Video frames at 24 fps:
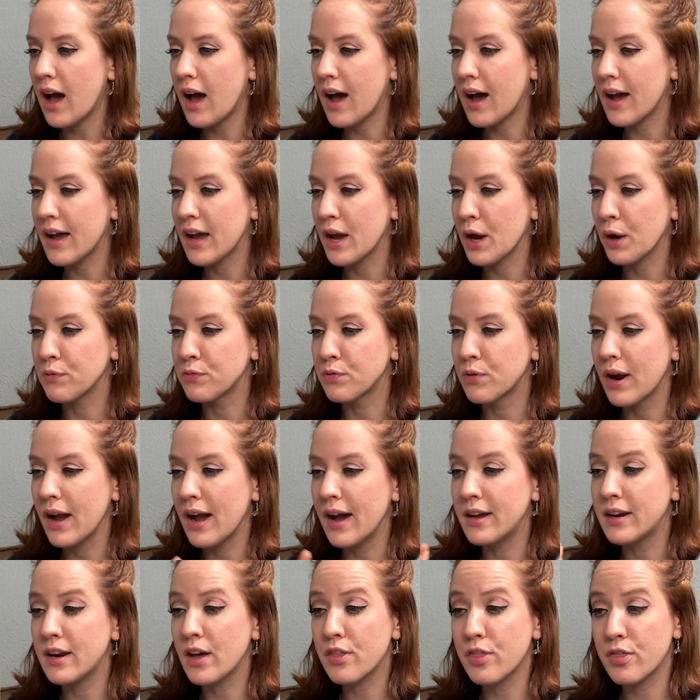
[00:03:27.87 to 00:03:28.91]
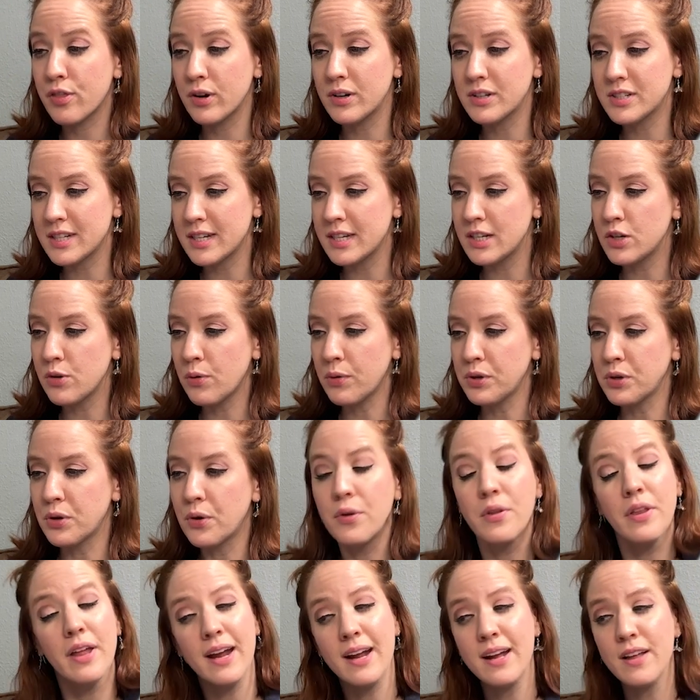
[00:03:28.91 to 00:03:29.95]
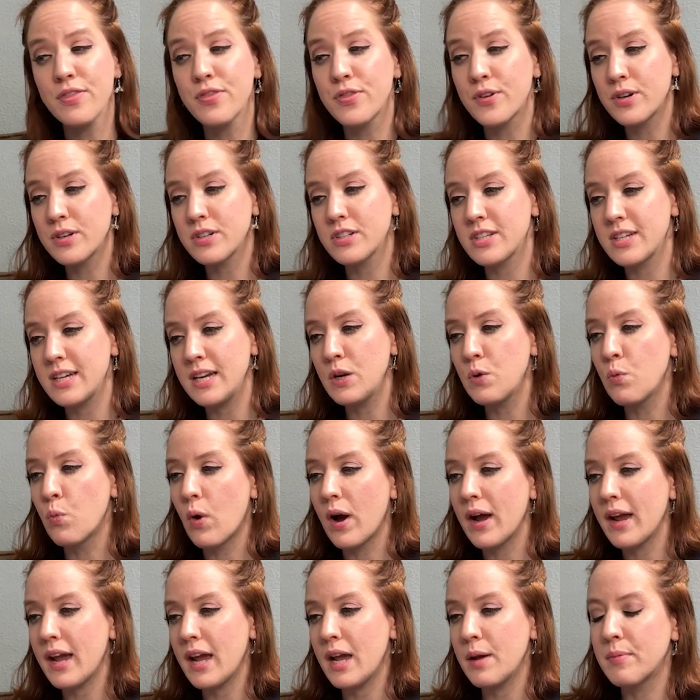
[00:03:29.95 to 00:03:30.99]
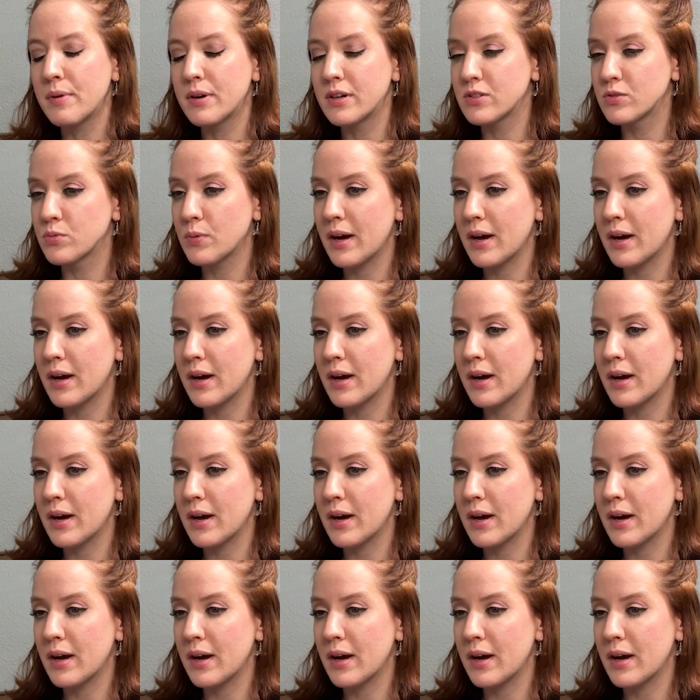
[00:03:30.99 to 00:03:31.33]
I have read thirteen new adult and thirteen Y A books.